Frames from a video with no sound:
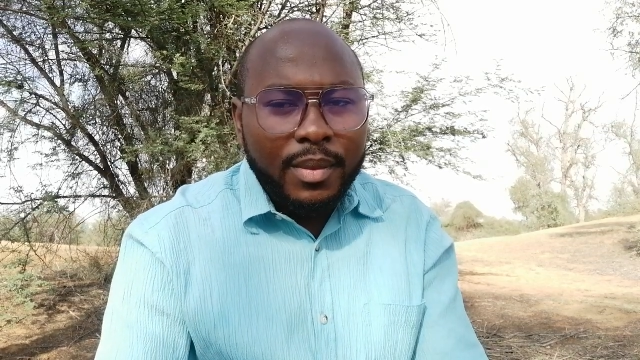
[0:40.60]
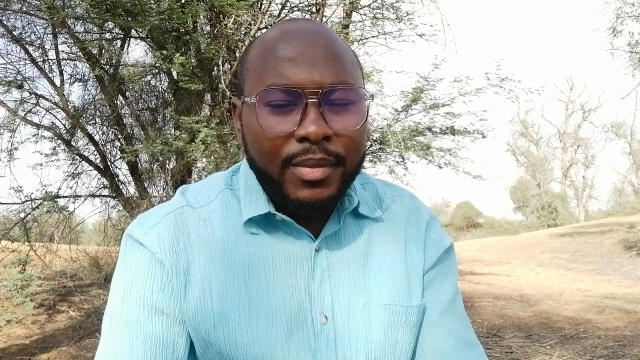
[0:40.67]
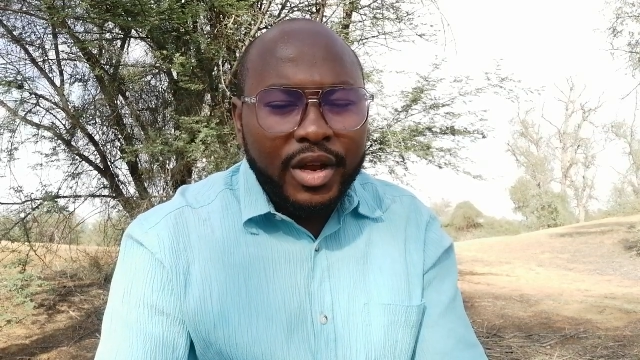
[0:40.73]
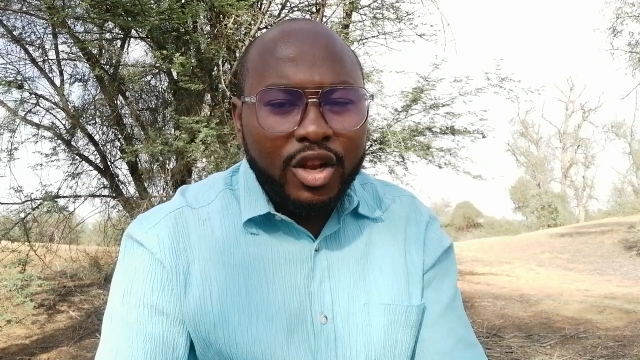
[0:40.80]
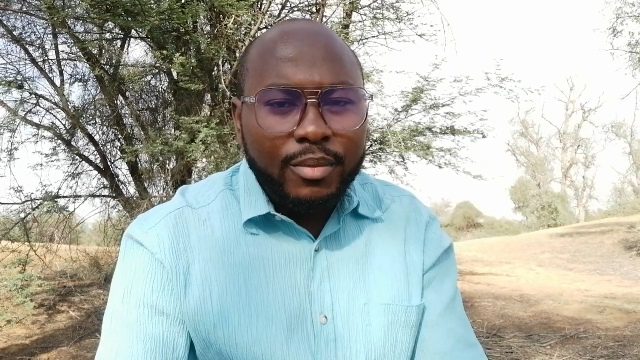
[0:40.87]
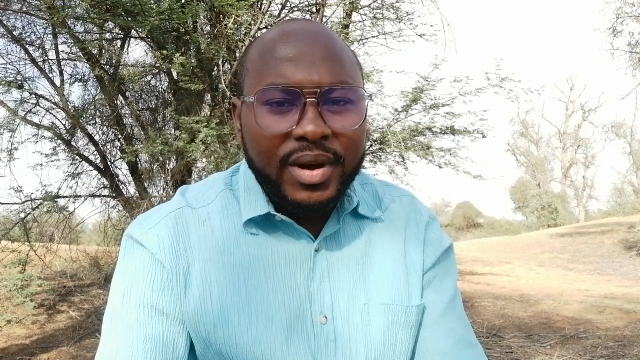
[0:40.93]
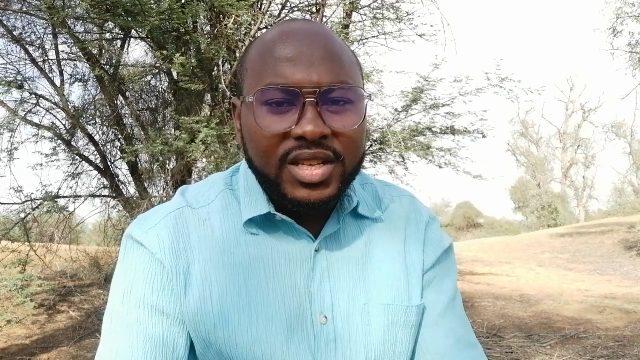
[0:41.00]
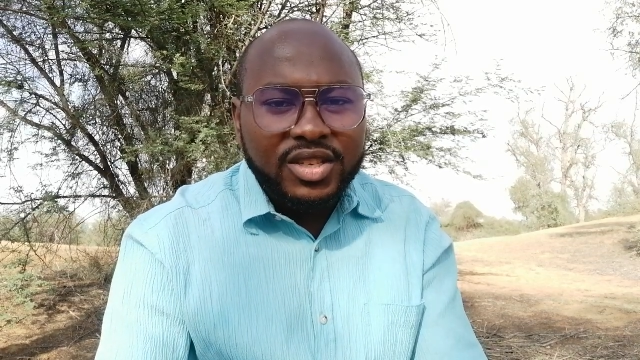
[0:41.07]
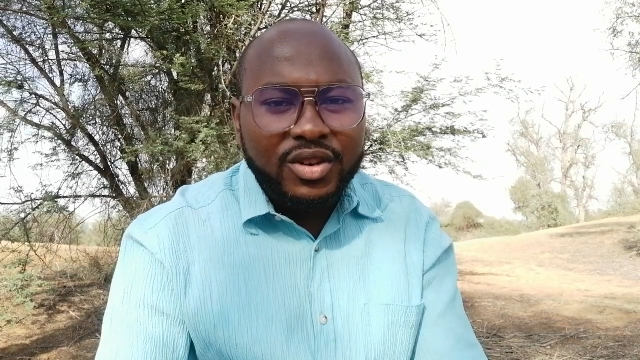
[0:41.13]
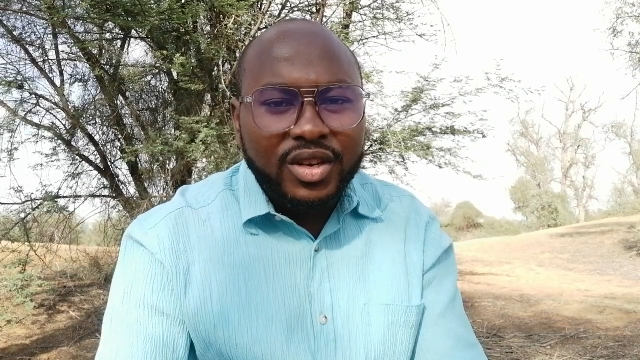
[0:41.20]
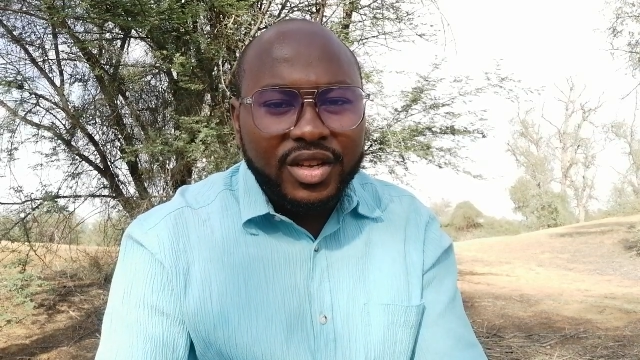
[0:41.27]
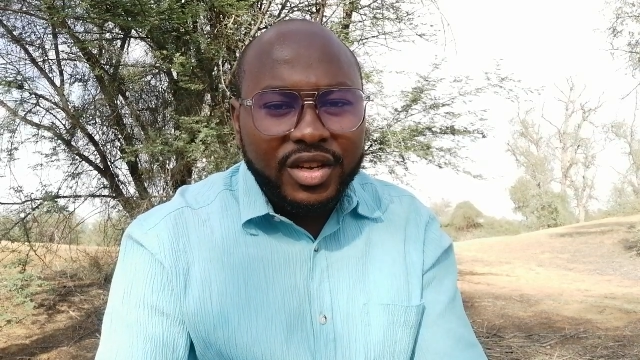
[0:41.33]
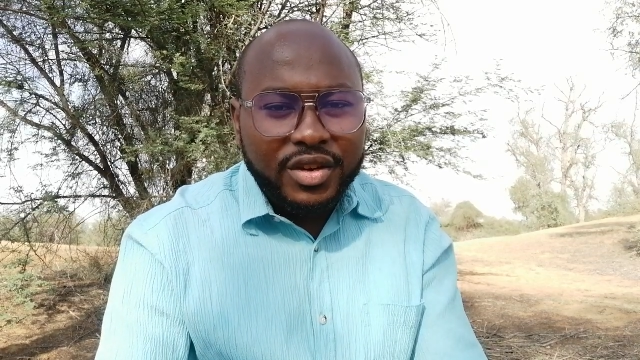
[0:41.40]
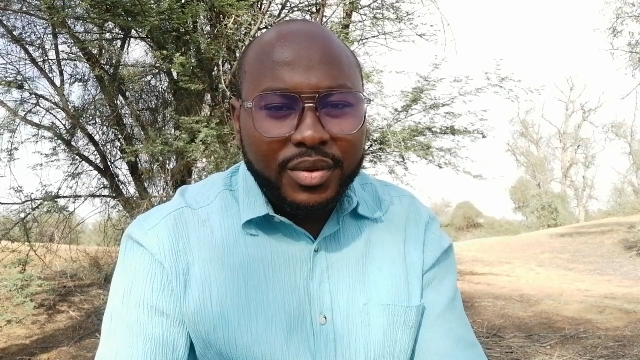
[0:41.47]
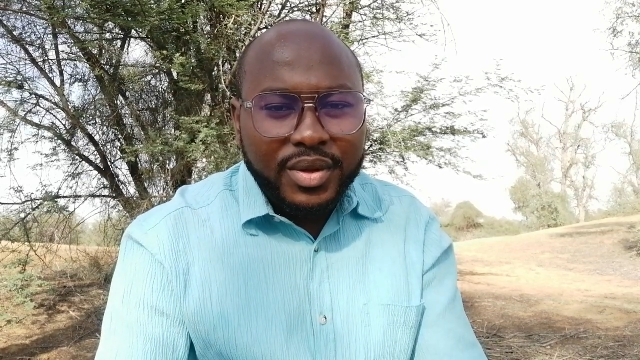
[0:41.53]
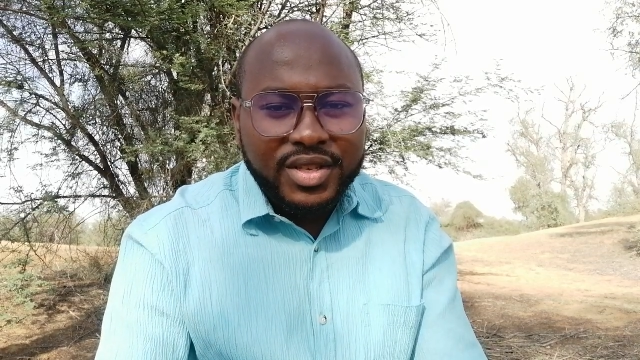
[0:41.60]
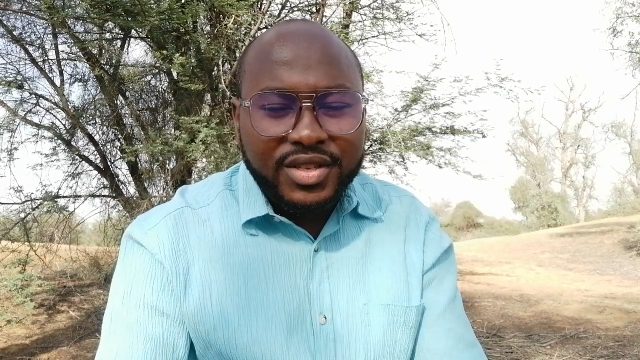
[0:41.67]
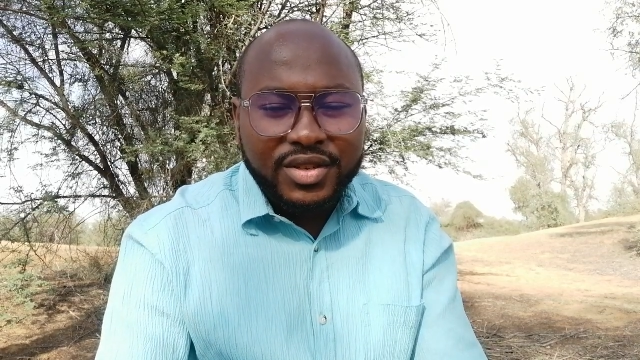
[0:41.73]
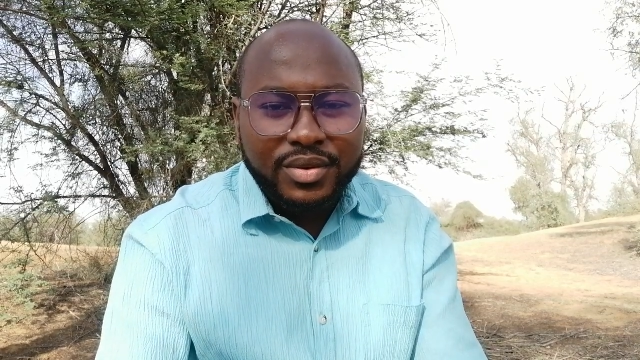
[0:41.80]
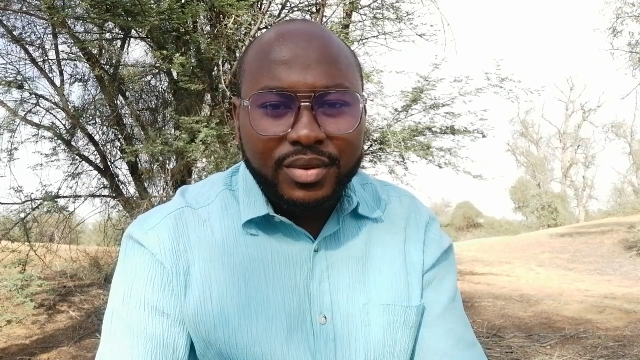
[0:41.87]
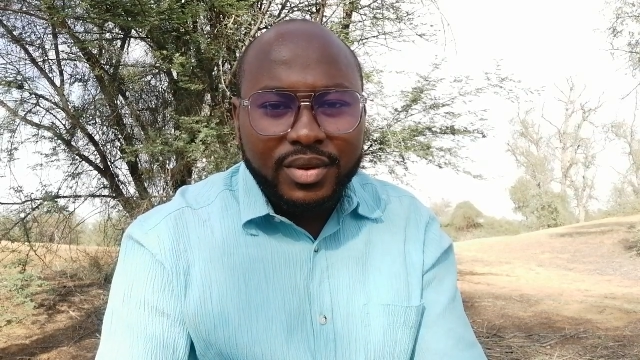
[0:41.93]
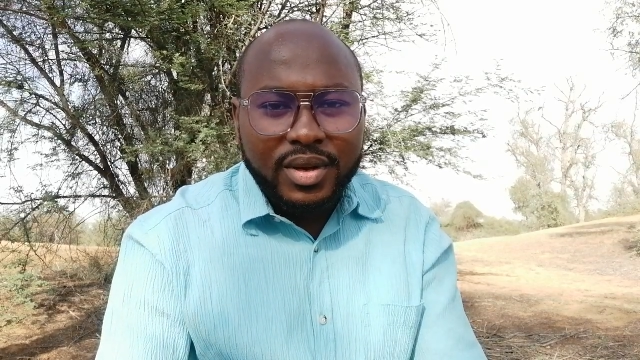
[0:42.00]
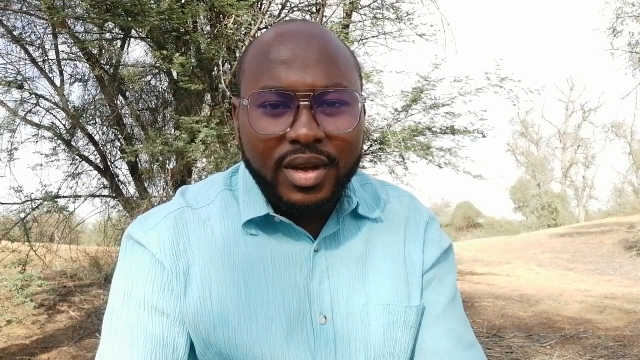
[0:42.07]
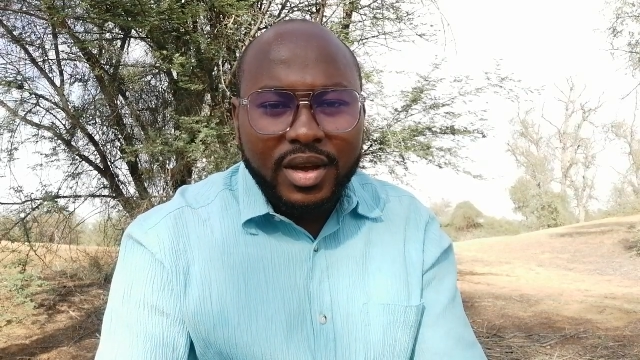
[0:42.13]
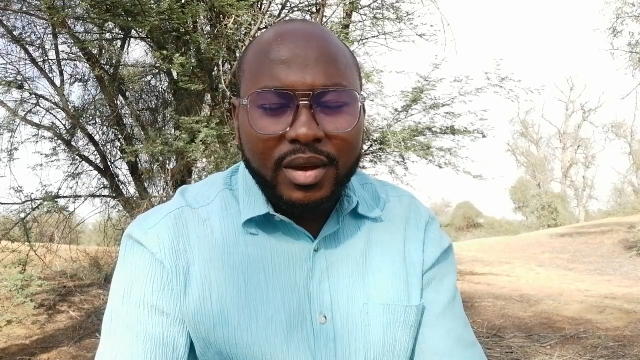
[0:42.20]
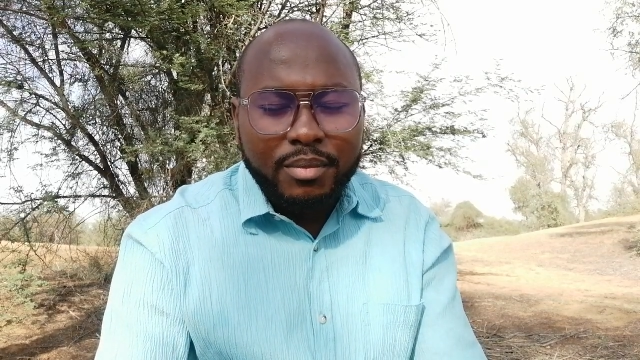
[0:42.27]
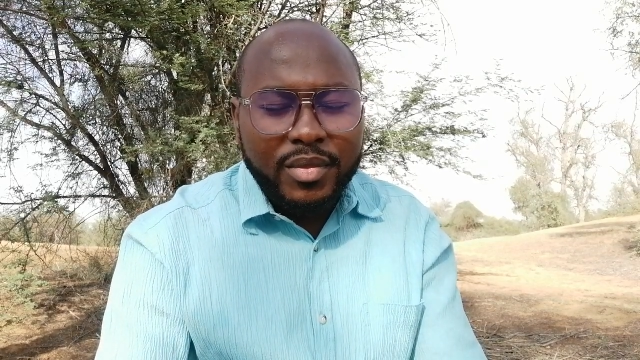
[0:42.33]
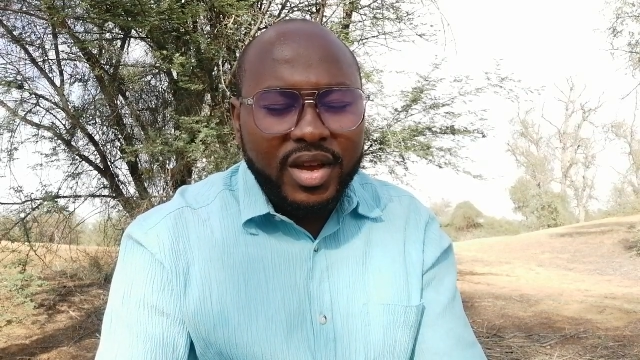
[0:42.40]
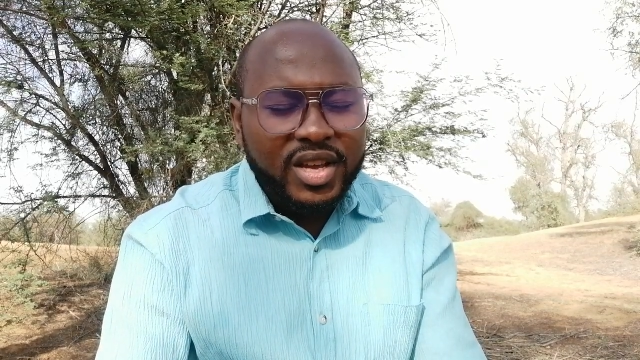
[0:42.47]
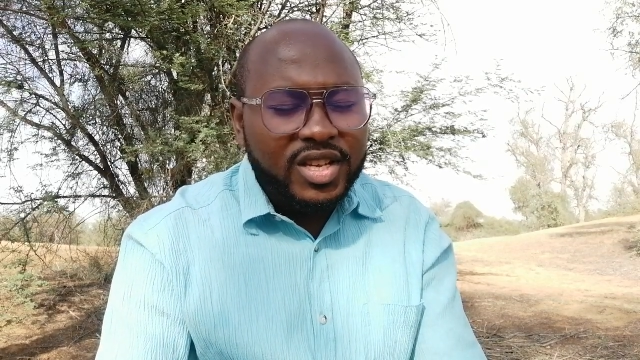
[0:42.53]
May the Almighty God increase you.
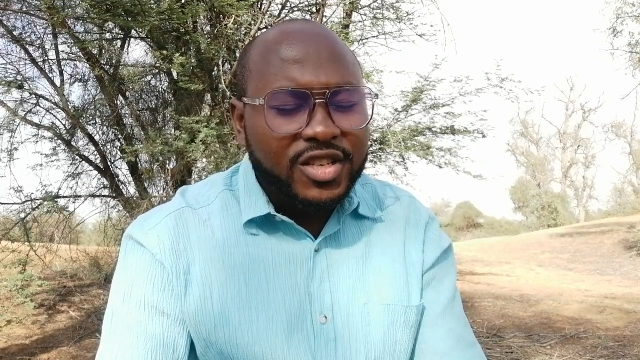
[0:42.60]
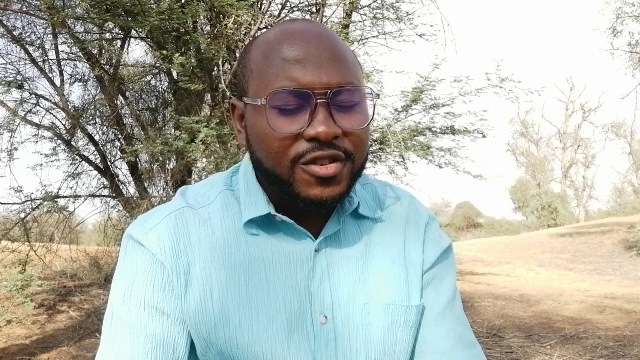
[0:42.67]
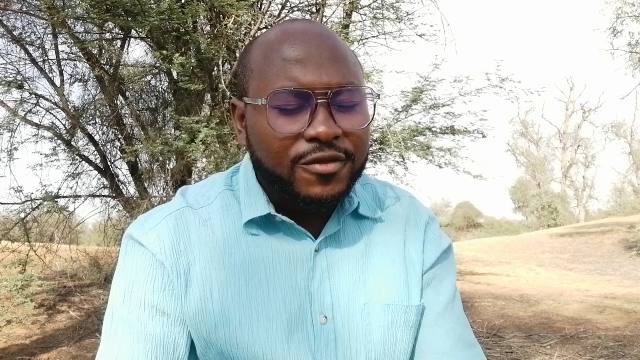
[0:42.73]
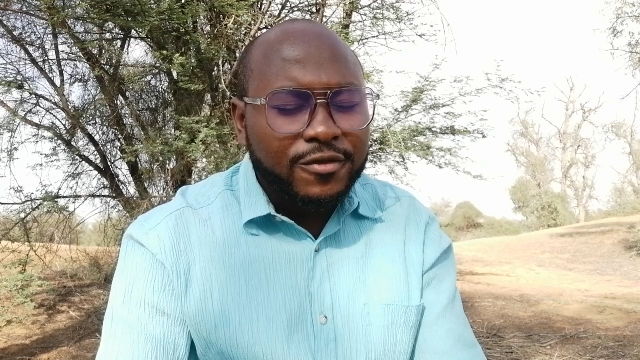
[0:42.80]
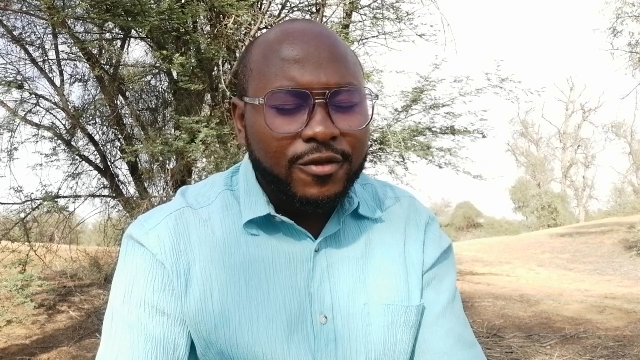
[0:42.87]
May His